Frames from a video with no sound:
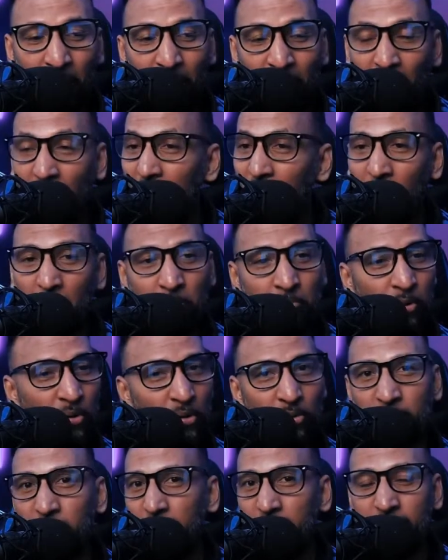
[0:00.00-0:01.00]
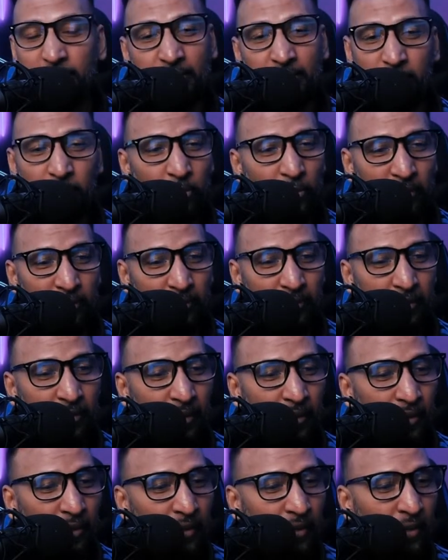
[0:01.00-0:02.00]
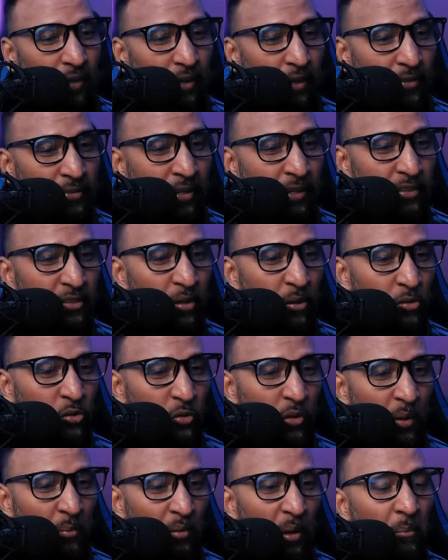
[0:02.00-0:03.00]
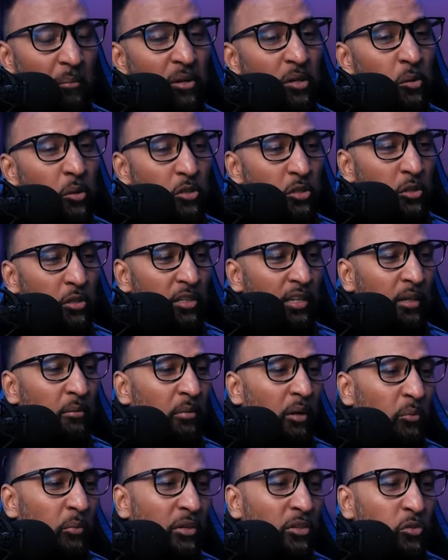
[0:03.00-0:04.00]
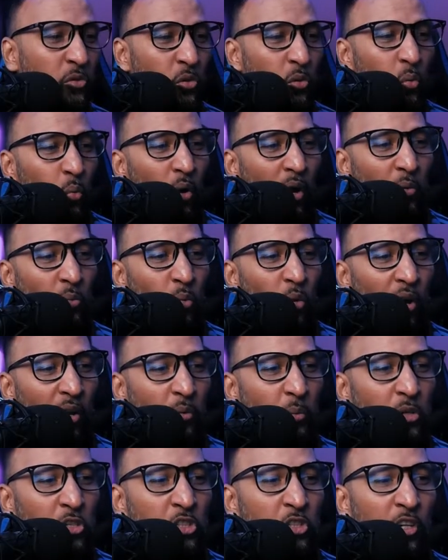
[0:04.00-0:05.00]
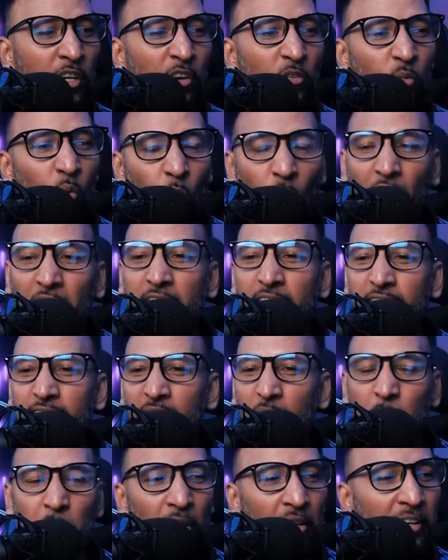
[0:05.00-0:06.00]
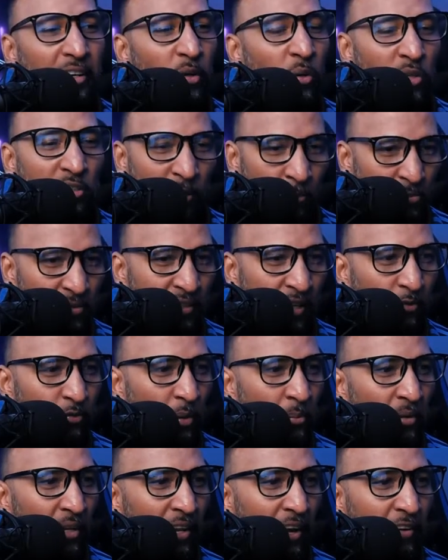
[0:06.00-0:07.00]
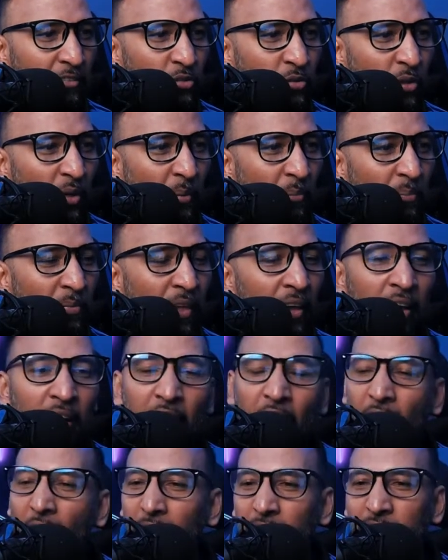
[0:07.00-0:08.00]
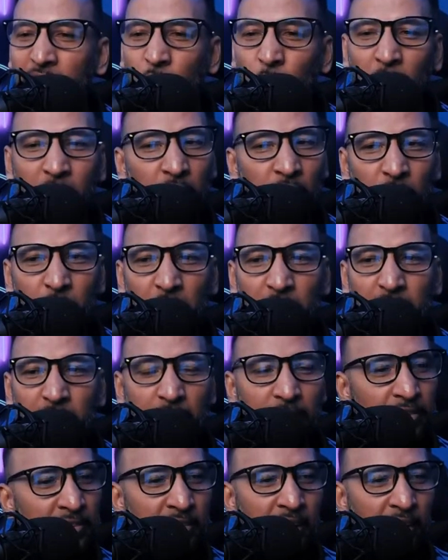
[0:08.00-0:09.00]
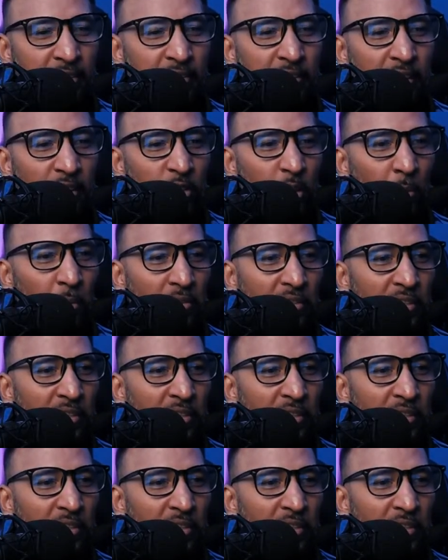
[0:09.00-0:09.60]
I'm pronouncing this incorrectly. TikTok stream, let me know what you think. But we drew 1-1. We should have won this game. Molino is upset from the live stream. I think we could have easily snatched it a couple